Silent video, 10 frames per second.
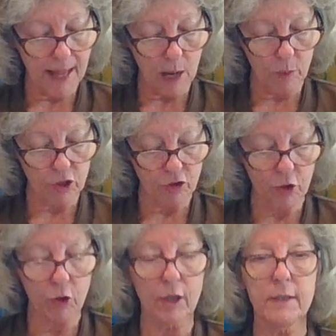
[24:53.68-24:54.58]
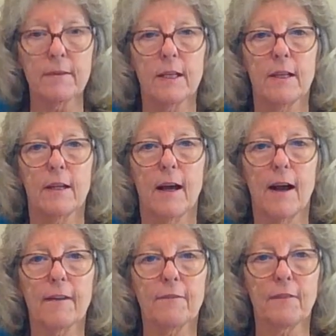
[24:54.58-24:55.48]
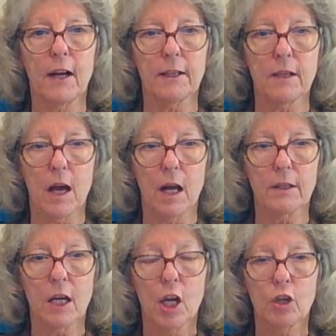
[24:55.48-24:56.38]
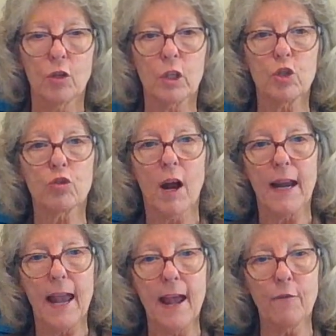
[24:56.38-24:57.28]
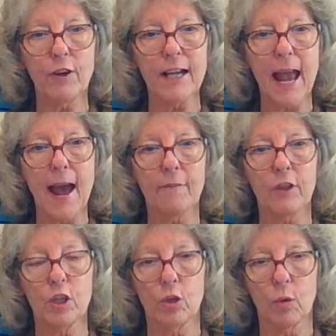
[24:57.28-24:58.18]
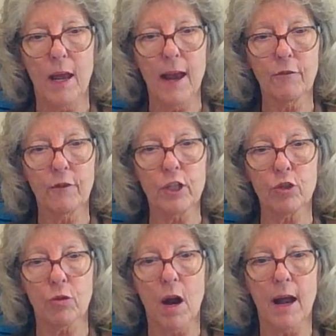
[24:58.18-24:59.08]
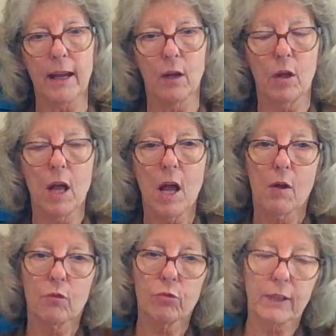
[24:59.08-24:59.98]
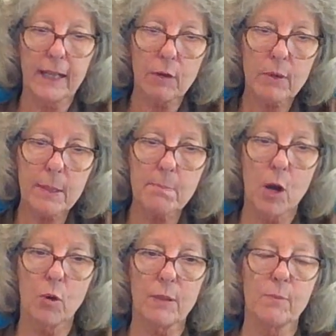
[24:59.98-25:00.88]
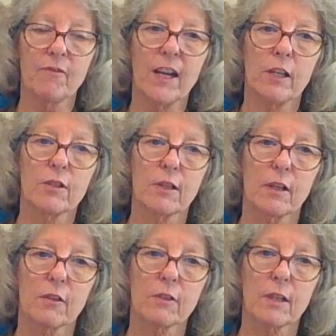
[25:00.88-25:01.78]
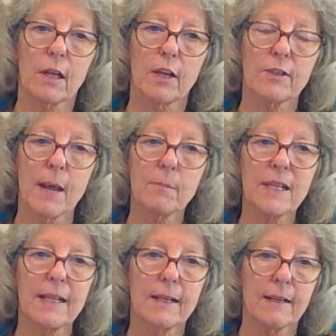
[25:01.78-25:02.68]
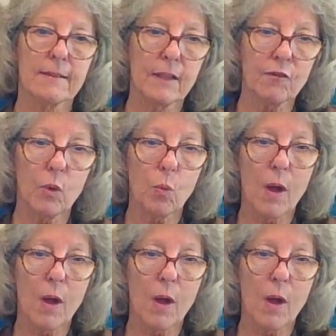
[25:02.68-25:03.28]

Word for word: that which is good, I find not. You can try every avenue, every trial, get remotivated to, to attempt it in a different